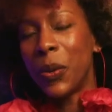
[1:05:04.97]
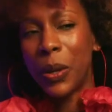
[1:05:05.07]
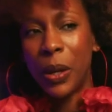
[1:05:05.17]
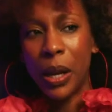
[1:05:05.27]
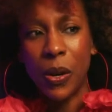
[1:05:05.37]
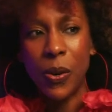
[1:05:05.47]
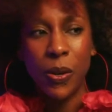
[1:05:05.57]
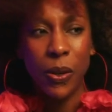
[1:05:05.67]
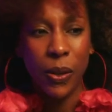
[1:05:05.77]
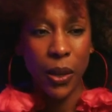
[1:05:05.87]
you
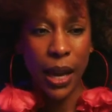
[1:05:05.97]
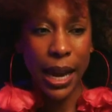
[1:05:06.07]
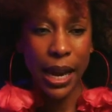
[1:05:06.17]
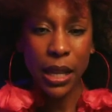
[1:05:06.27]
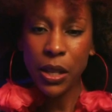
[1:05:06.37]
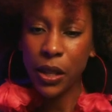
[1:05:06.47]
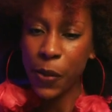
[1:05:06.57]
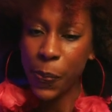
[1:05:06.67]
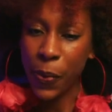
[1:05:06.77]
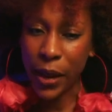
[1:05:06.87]
know, and that's a
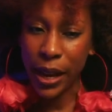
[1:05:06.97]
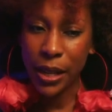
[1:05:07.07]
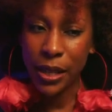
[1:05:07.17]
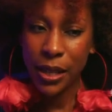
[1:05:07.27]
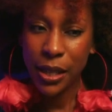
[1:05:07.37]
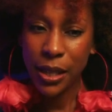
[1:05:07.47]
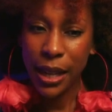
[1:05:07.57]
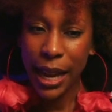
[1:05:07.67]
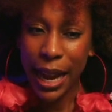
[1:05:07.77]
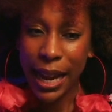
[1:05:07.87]
good point.
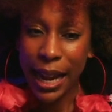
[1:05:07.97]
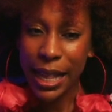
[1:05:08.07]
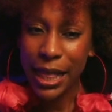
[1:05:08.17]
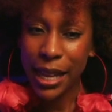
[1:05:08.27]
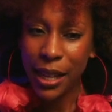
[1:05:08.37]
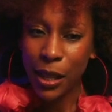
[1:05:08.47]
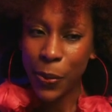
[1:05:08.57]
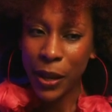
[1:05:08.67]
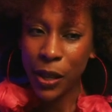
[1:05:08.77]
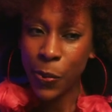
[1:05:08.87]
And I think that's
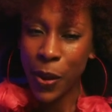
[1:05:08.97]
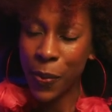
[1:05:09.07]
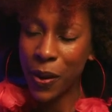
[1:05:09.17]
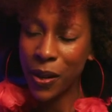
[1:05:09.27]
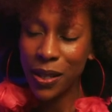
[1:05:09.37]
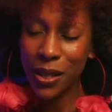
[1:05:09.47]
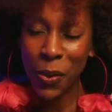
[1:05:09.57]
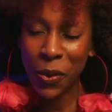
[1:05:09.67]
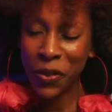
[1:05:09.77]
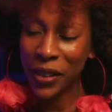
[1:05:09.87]
because people are
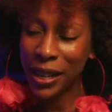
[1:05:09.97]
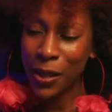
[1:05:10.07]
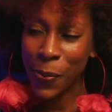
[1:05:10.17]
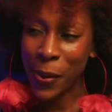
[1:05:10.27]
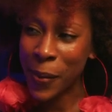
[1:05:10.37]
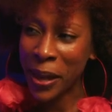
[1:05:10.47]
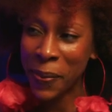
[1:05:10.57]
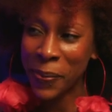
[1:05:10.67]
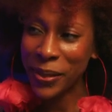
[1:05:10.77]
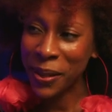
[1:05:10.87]
so afraid to be by
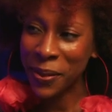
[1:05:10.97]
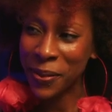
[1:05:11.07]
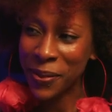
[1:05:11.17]
themselves.